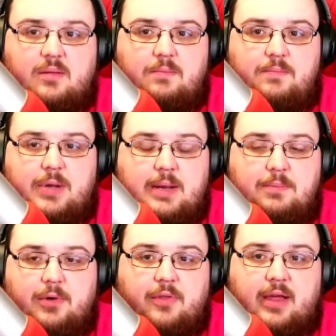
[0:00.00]

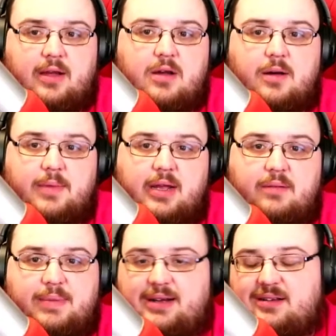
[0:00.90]
people that come in,
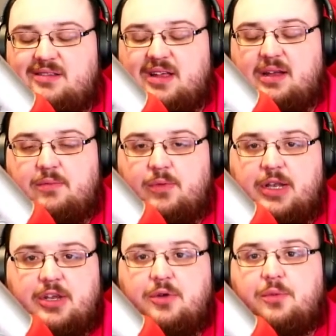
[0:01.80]
because like when
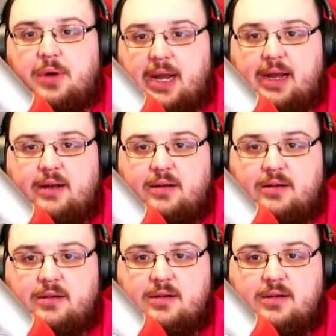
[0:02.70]
you raid,
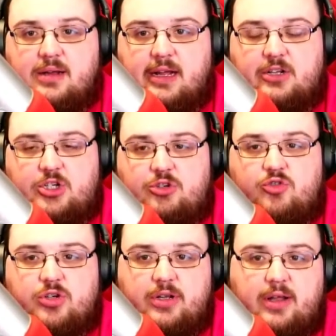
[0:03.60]
it's
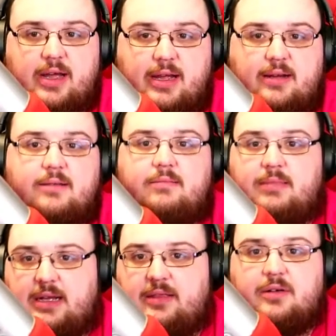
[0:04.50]
usually like
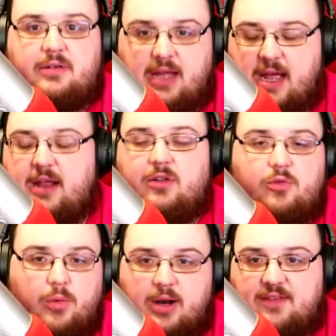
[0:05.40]
either 10,
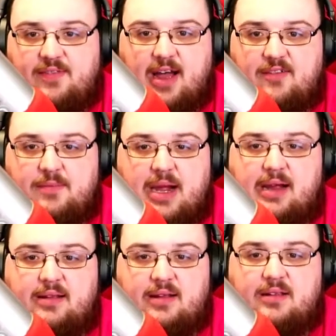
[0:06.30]
25
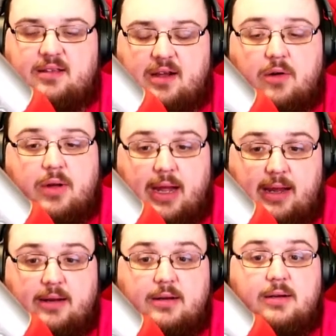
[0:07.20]
man, and it's like, okay,
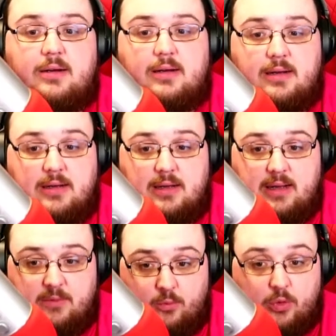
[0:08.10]

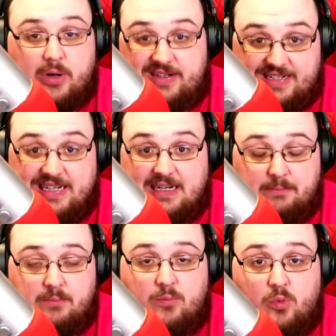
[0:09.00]
we're a team.
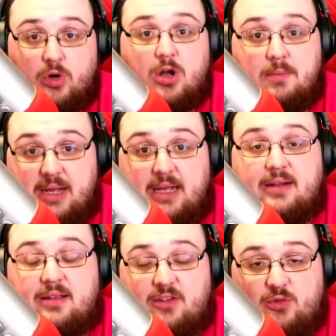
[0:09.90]
We're coming into
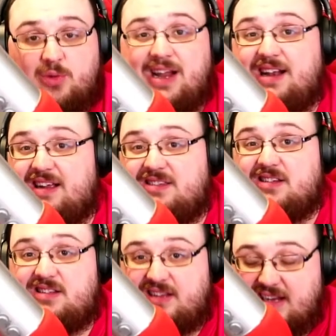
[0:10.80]
this raid as a
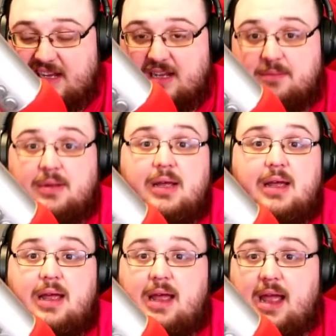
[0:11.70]
team,
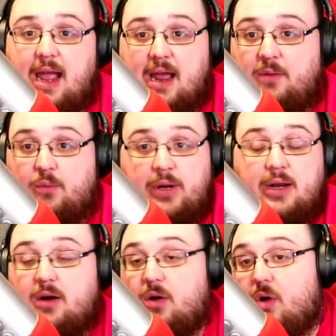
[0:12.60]
and we
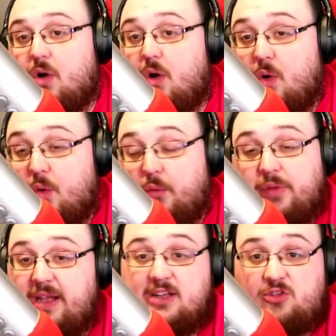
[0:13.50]
are
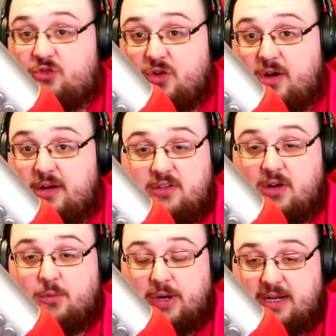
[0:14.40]
only as strong as our
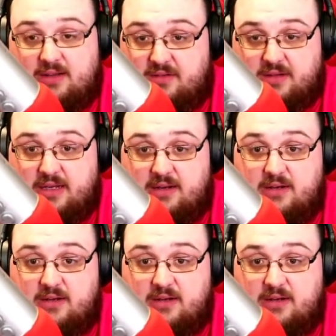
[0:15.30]
weakest link.